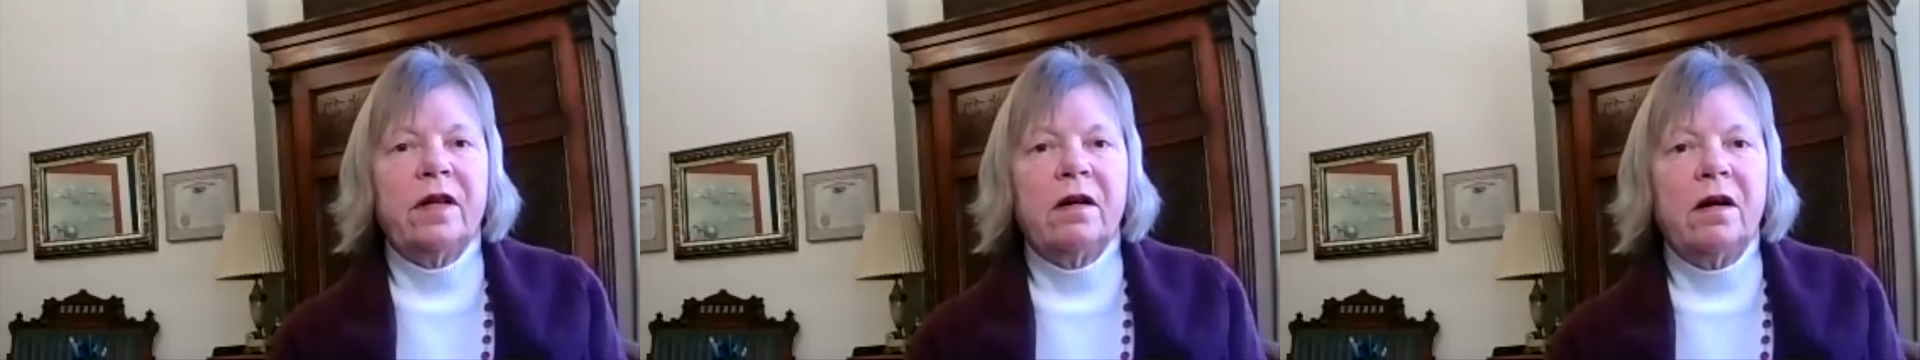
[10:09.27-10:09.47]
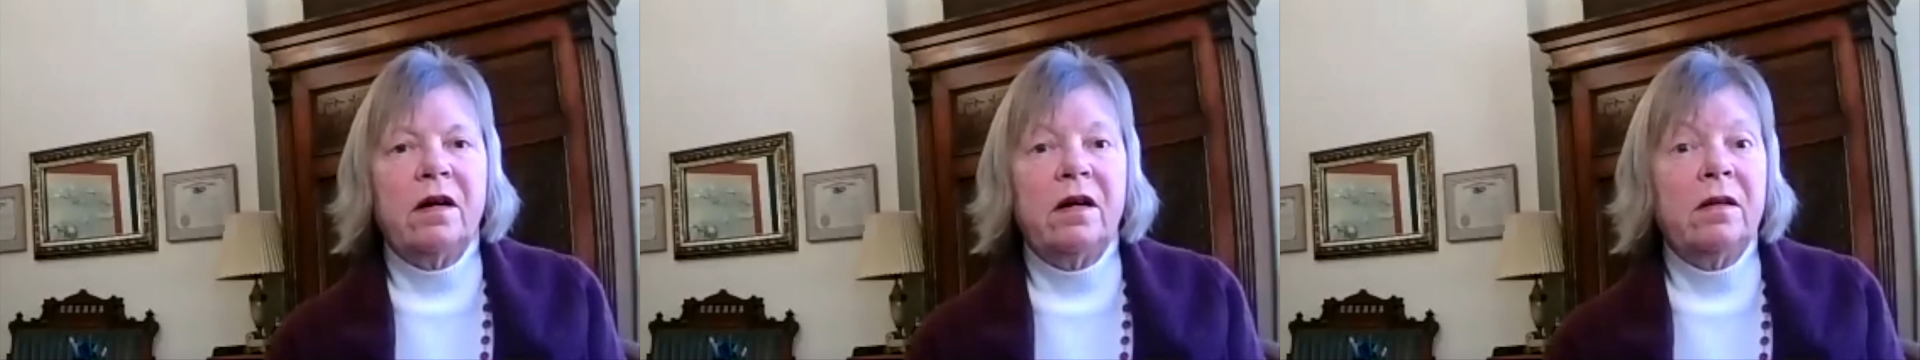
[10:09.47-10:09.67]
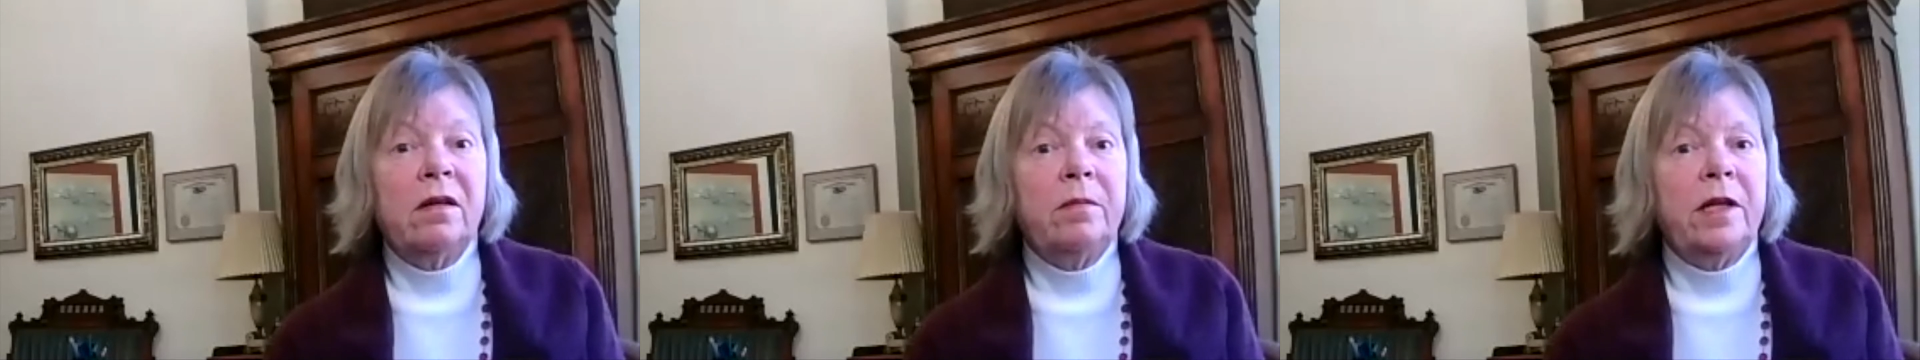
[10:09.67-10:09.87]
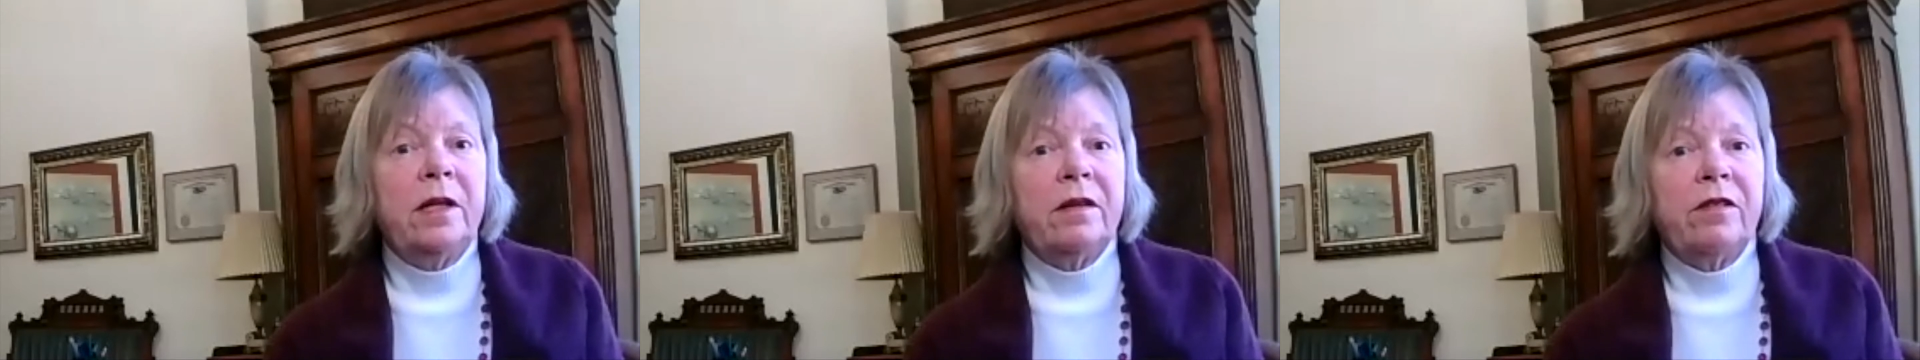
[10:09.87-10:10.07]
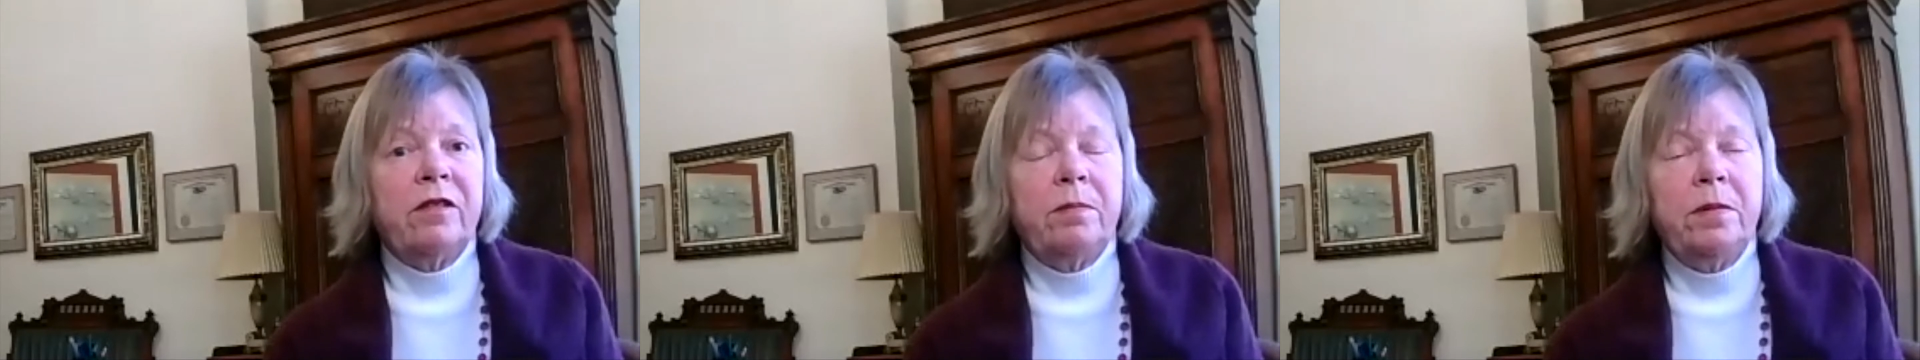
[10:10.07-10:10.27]
common
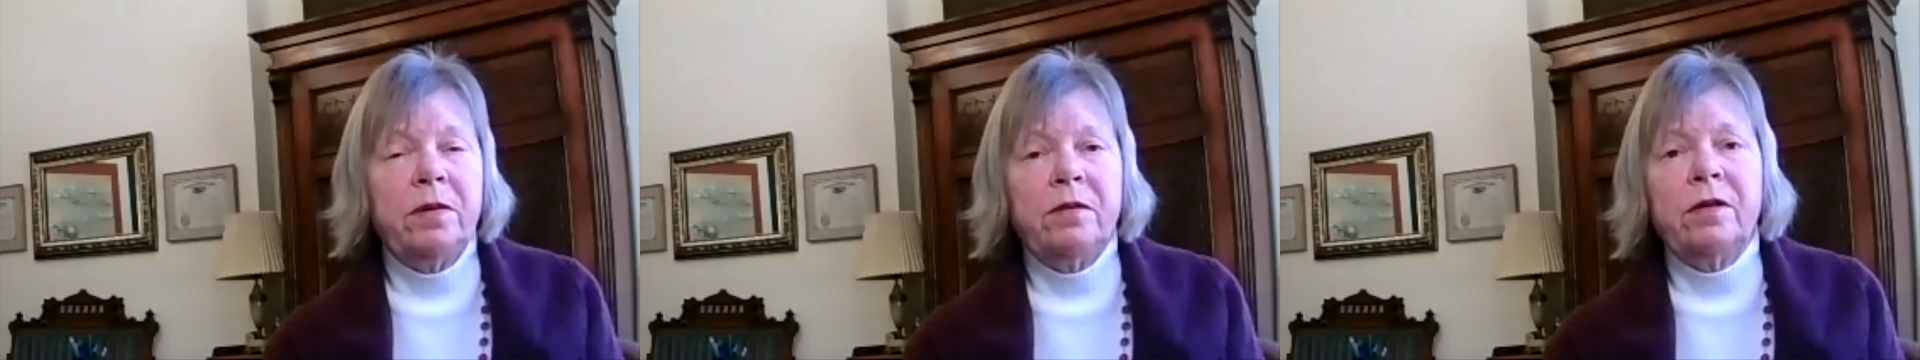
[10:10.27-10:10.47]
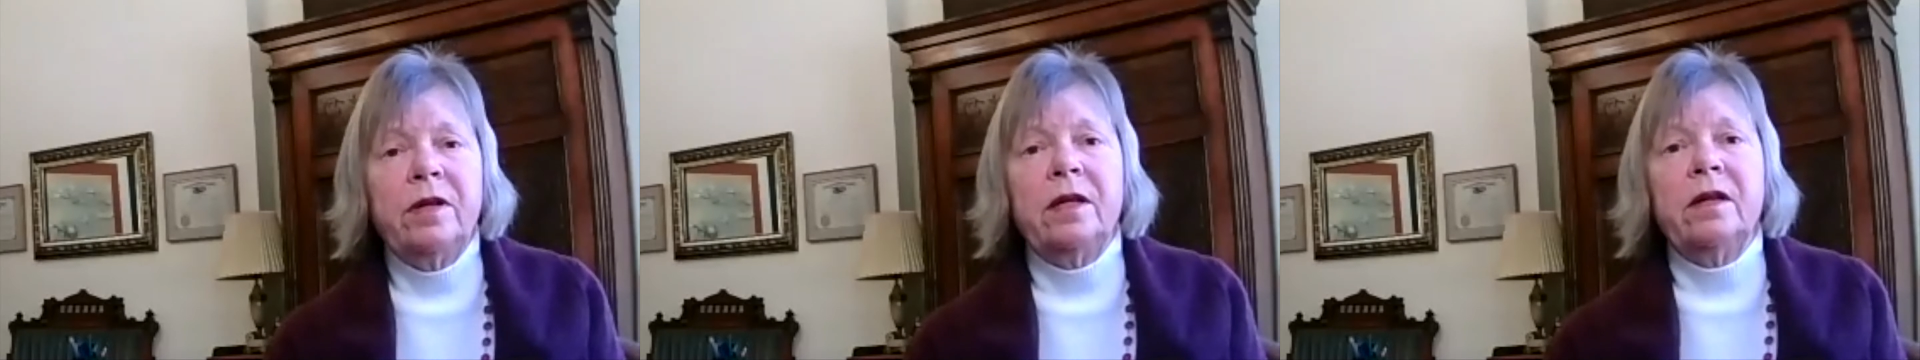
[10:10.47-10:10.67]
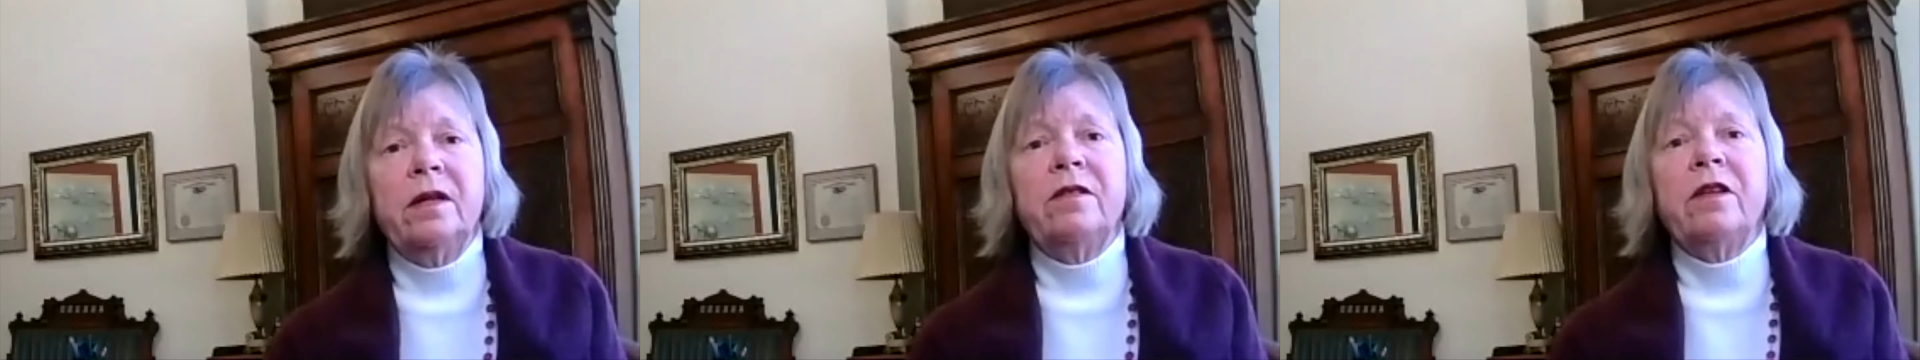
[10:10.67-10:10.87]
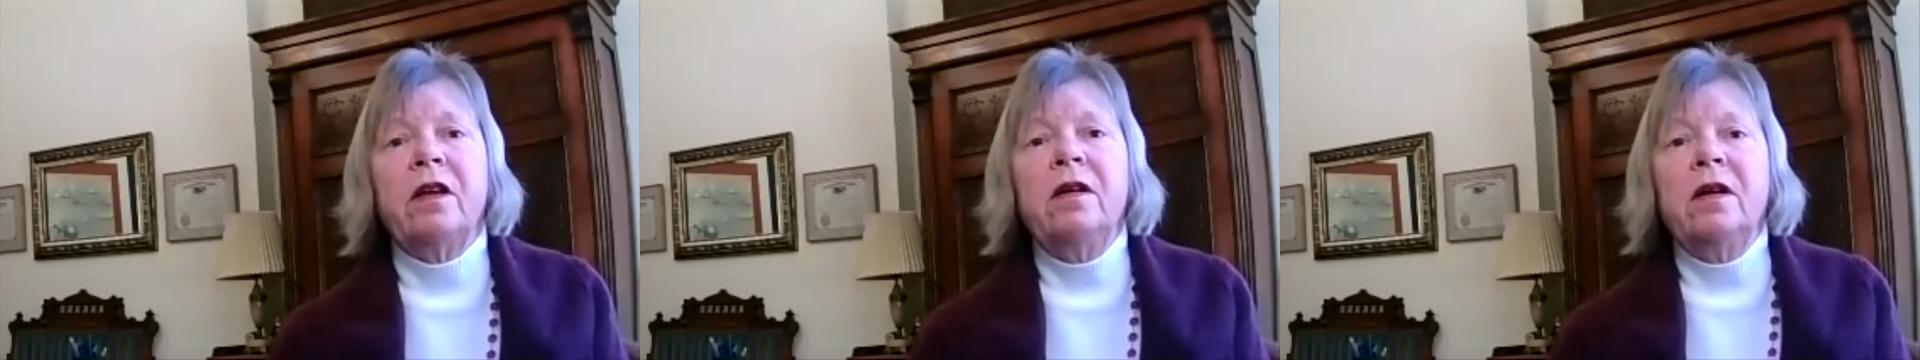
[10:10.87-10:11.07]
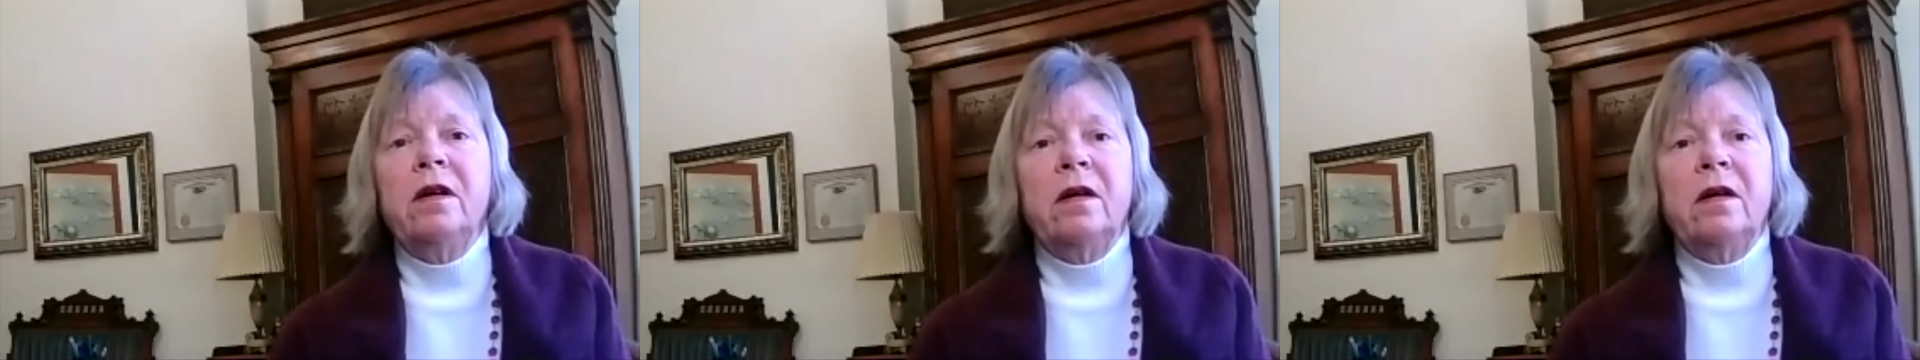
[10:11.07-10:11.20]
experience